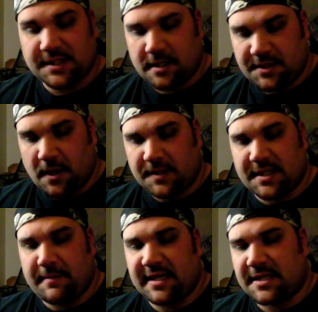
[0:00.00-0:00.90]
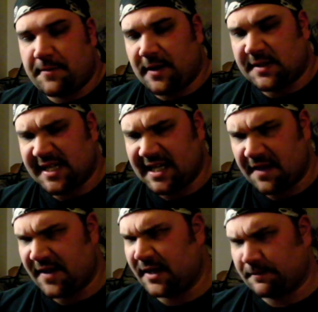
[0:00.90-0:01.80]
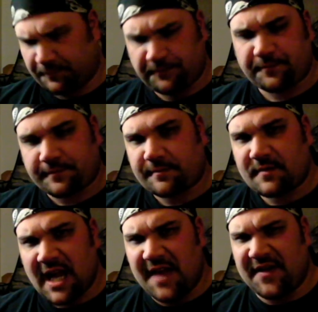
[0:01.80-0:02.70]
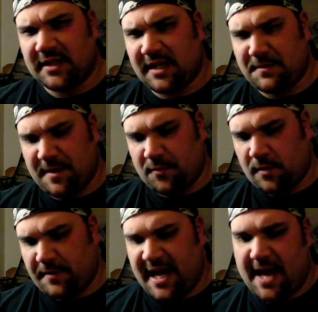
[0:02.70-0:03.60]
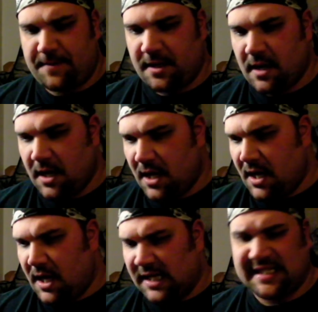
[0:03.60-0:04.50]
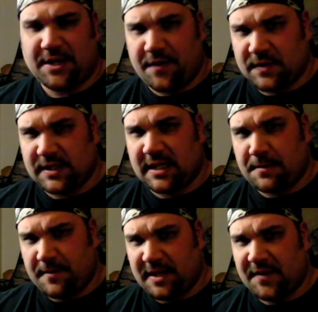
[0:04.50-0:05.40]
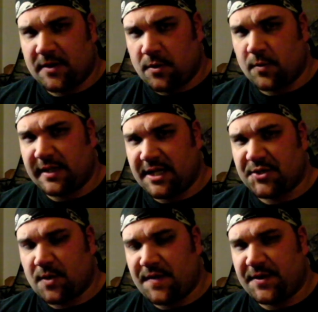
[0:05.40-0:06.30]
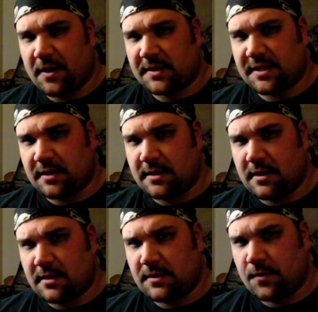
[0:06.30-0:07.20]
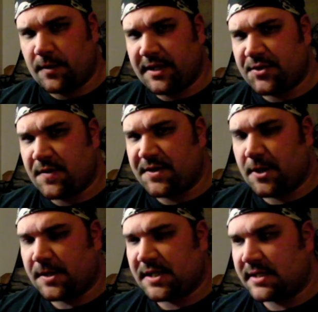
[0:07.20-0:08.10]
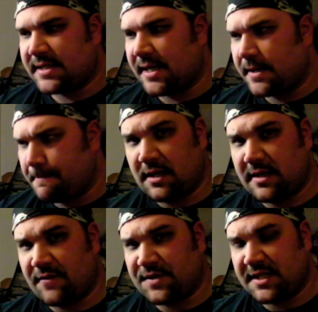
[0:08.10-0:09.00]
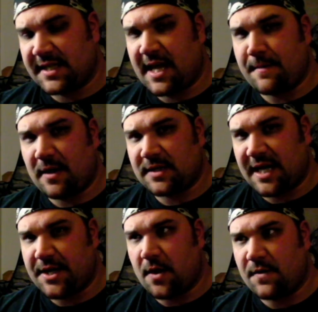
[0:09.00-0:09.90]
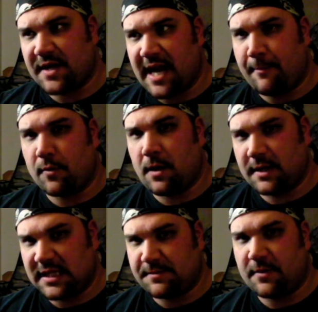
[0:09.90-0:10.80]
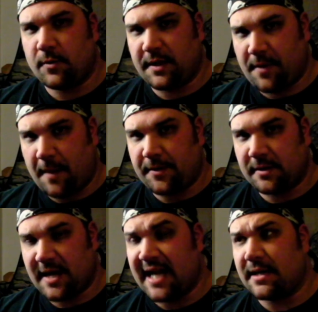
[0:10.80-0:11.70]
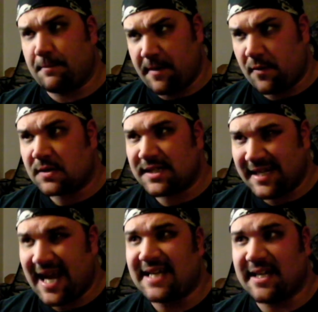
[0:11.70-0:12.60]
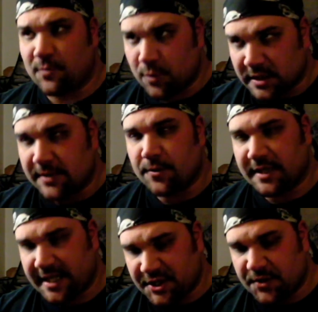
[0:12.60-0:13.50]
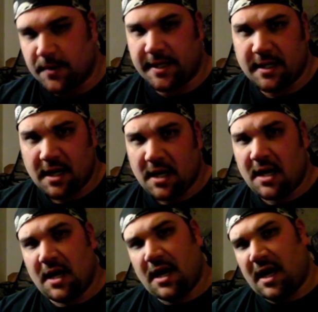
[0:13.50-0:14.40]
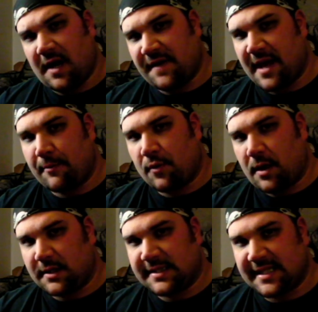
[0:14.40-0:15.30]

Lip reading: Dark Sun makes an appearance again, I think a lot of people would be happy, because I know there's a lot of people out there who really enjoy the Dark Sun, setting. Ever since it came out, I know that Eberron has been really popular, and me personally, I did really, really enjoy the Eberron